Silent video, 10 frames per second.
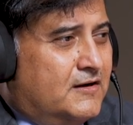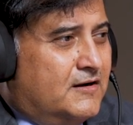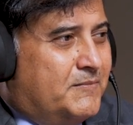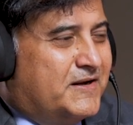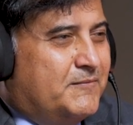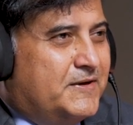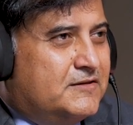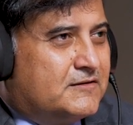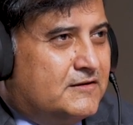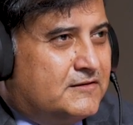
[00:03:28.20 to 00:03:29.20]
But the
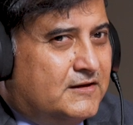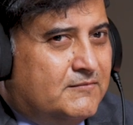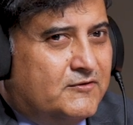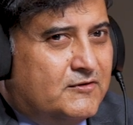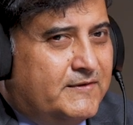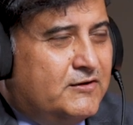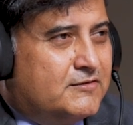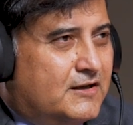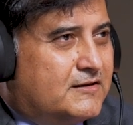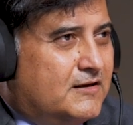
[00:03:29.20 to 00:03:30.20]
basics are same. When you
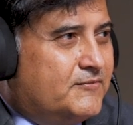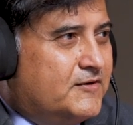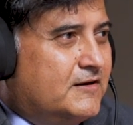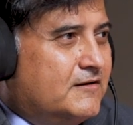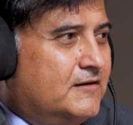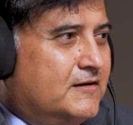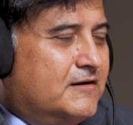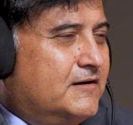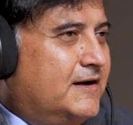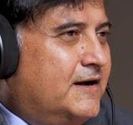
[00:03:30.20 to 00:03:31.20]
sell something,
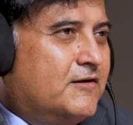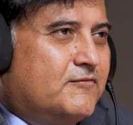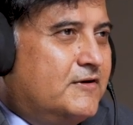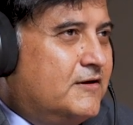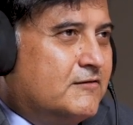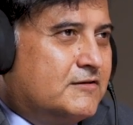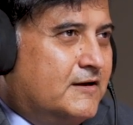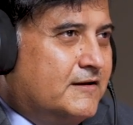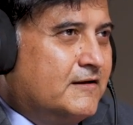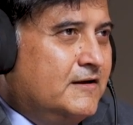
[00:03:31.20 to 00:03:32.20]
end of the day, you're selling.